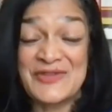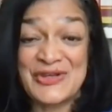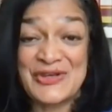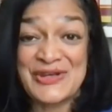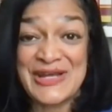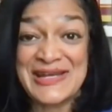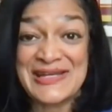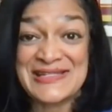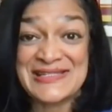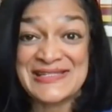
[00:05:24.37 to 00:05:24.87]
the
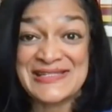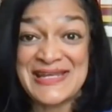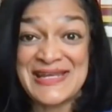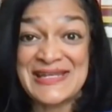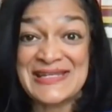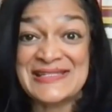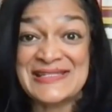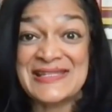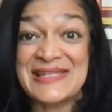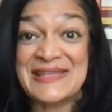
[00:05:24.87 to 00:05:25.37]
United
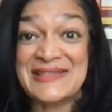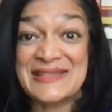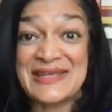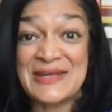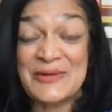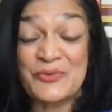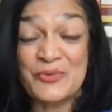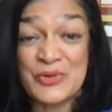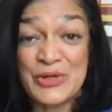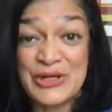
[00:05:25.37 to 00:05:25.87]
States that they
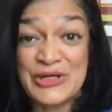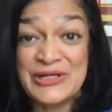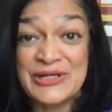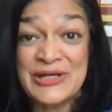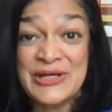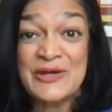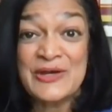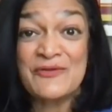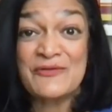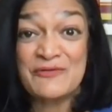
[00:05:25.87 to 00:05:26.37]
would
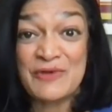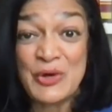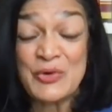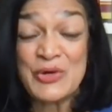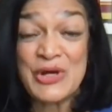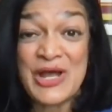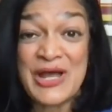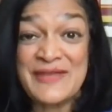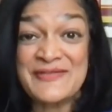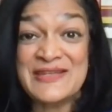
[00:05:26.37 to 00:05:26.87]
vote
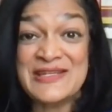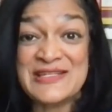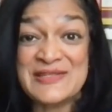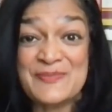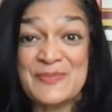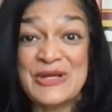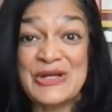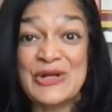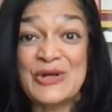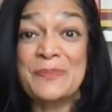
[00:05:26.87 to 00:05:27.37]
on this
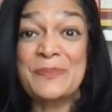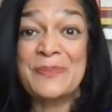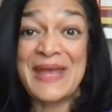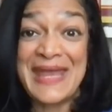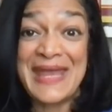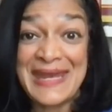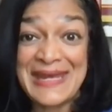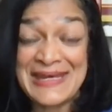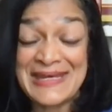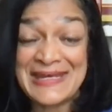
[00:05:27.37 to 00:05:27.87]
bill
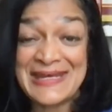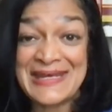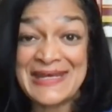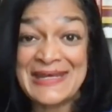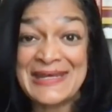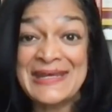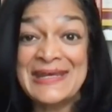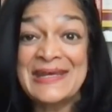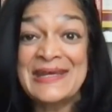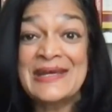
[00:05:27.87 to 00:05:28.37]

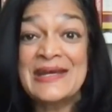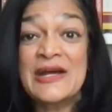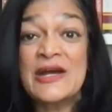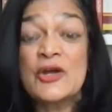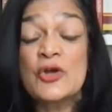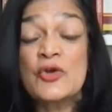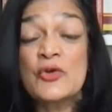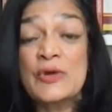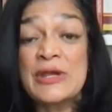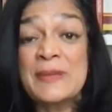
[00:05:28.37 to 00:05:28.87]
pending
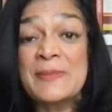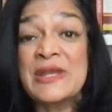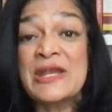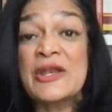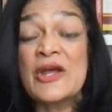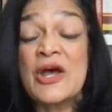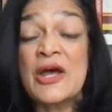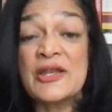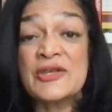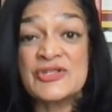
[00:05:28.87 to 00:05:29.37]
agreement
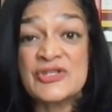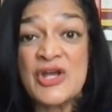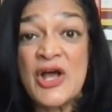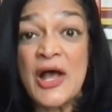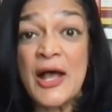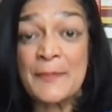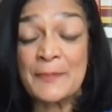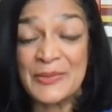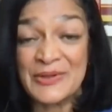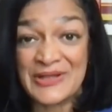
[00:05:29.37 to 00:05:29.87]
on
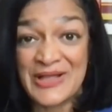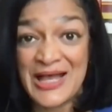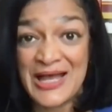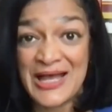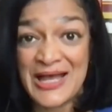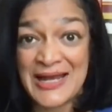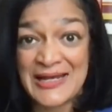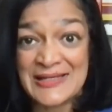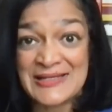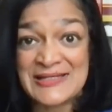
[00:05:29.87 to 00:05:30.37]
top
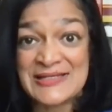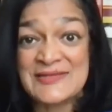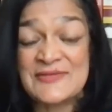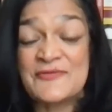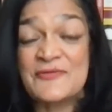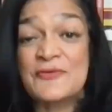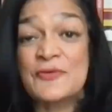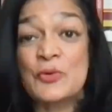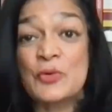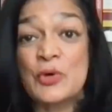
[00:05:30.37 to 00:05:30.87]
lines
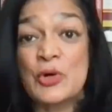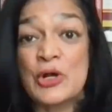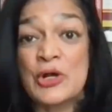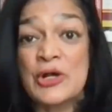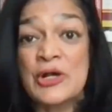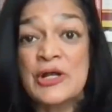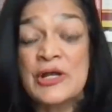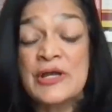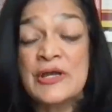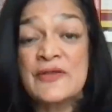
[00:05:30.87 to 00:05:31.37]
for
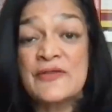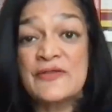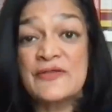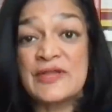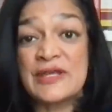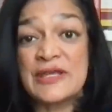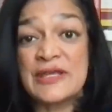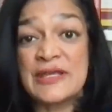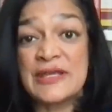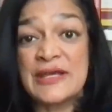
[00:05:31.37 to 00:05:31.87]

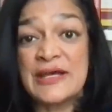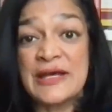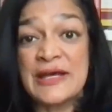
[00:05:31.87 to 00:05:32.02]
the